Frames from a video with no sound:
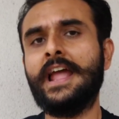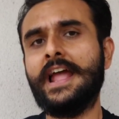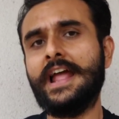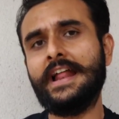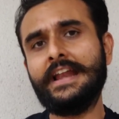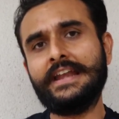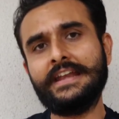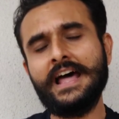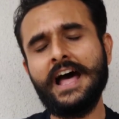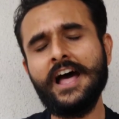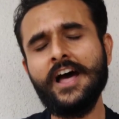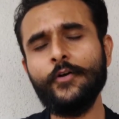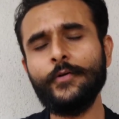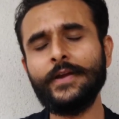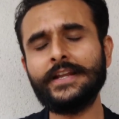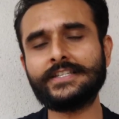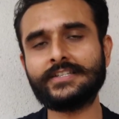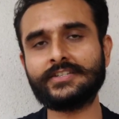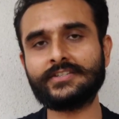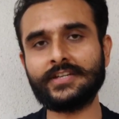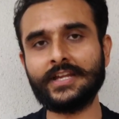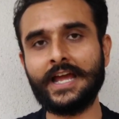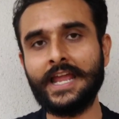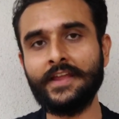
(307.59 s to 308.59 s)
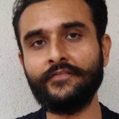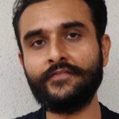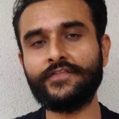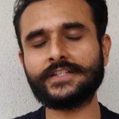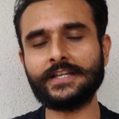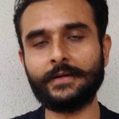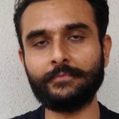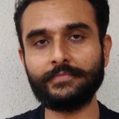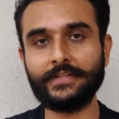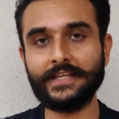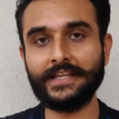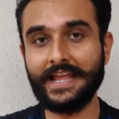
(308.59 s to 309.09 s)
And now it's time for
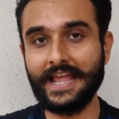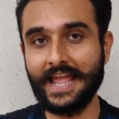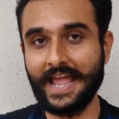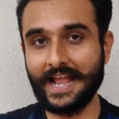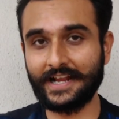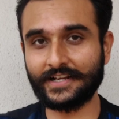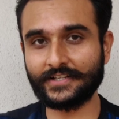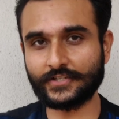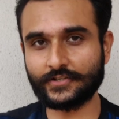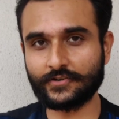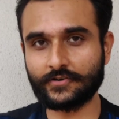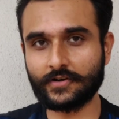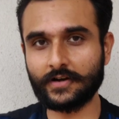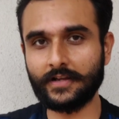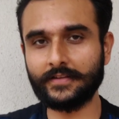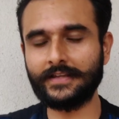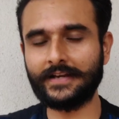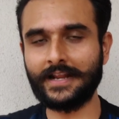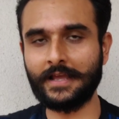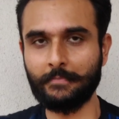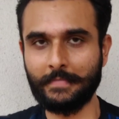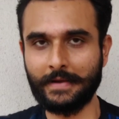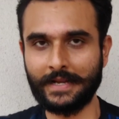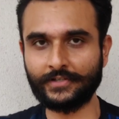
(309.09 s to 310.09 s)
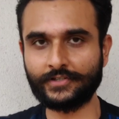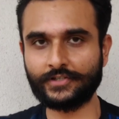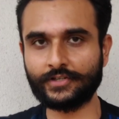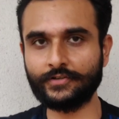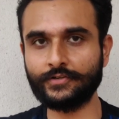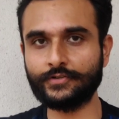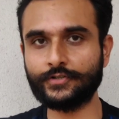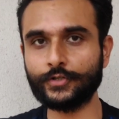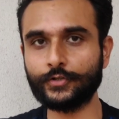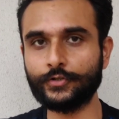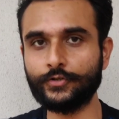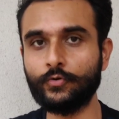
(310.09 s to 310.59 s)
something extra that I
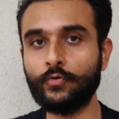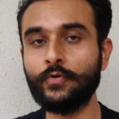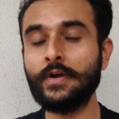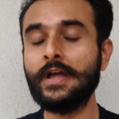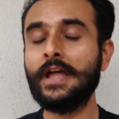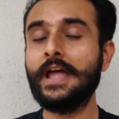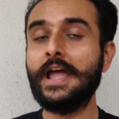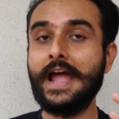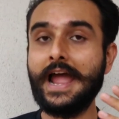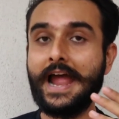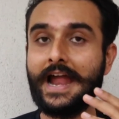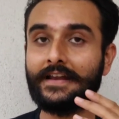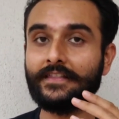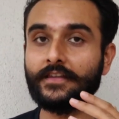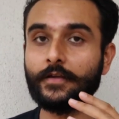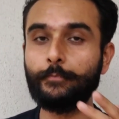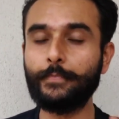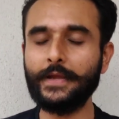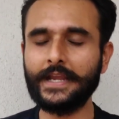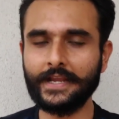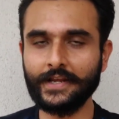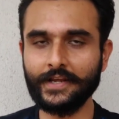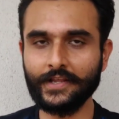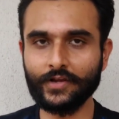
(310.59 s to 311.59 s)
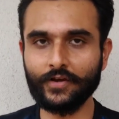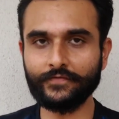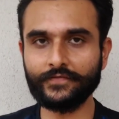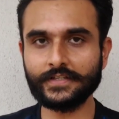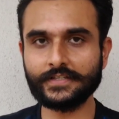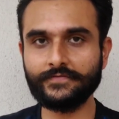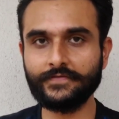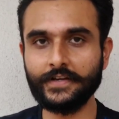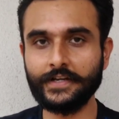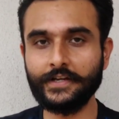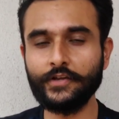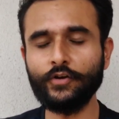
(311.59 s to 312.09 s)
mentioned to you at the beginning of
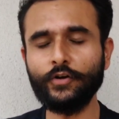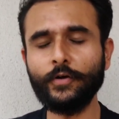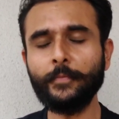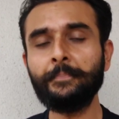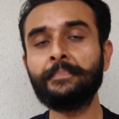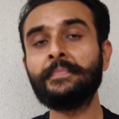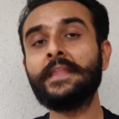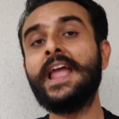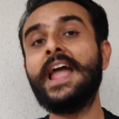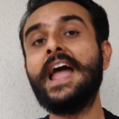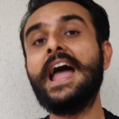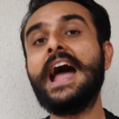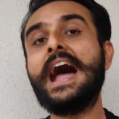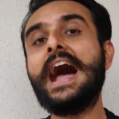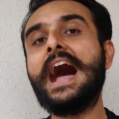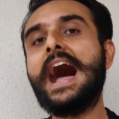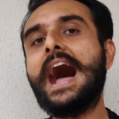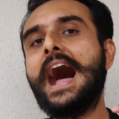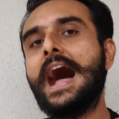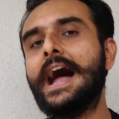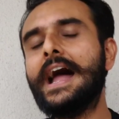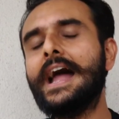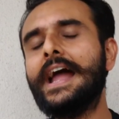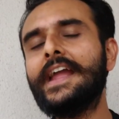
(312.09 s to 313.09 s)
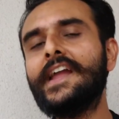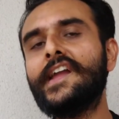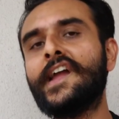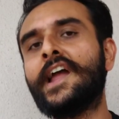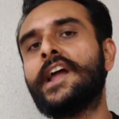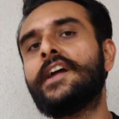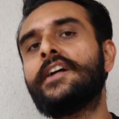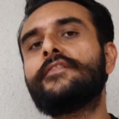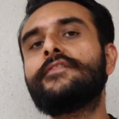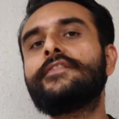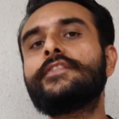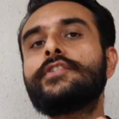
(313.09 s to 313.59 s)
this video. I
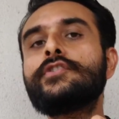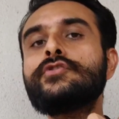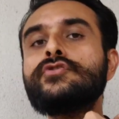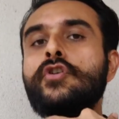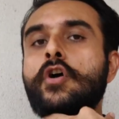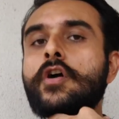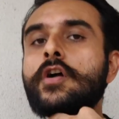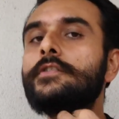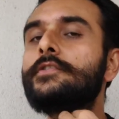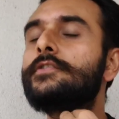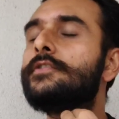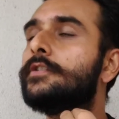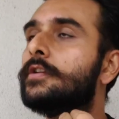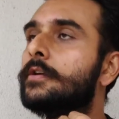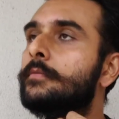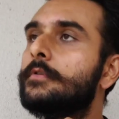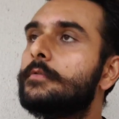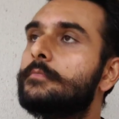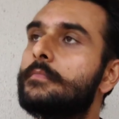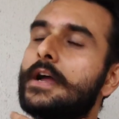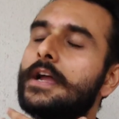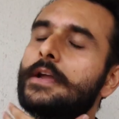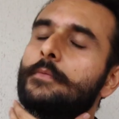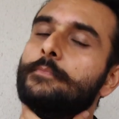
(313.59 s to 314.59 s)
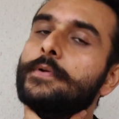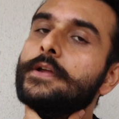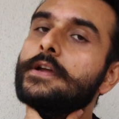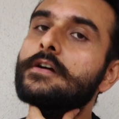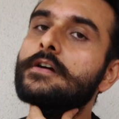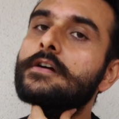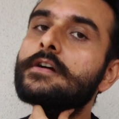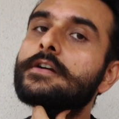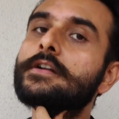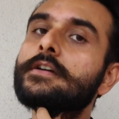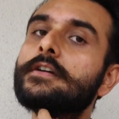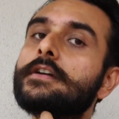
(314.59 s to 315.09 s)
have not trimmed my
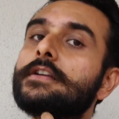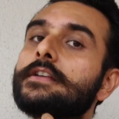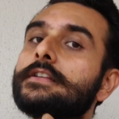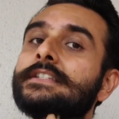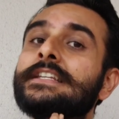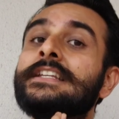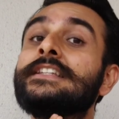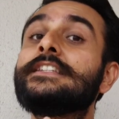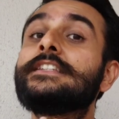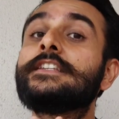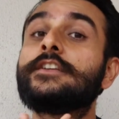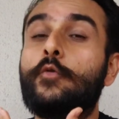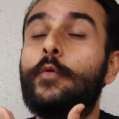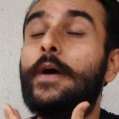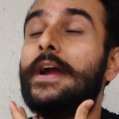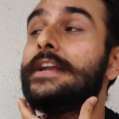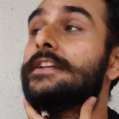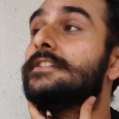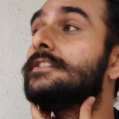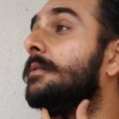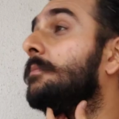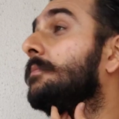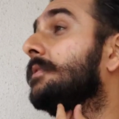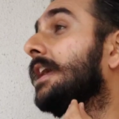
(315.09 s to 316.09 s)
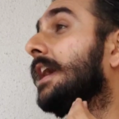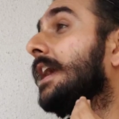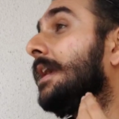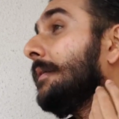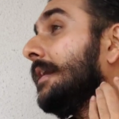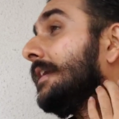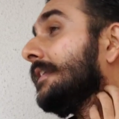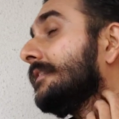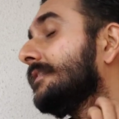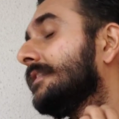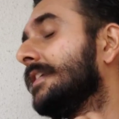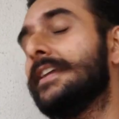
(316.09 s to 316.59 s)
beard since quite some time.
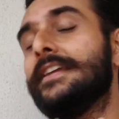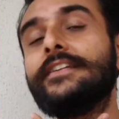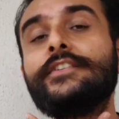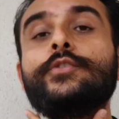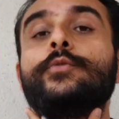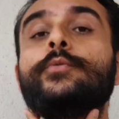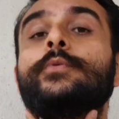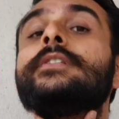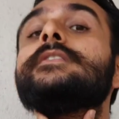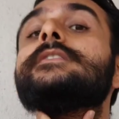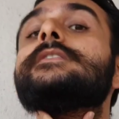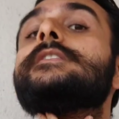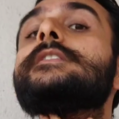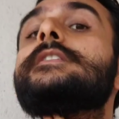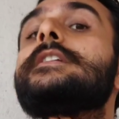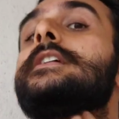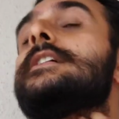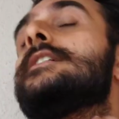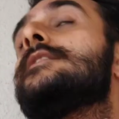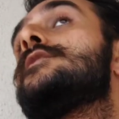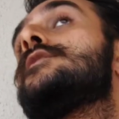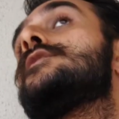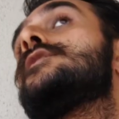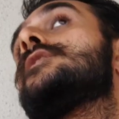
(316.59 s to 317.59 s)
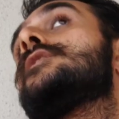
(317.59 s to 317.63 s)
I think you can see it.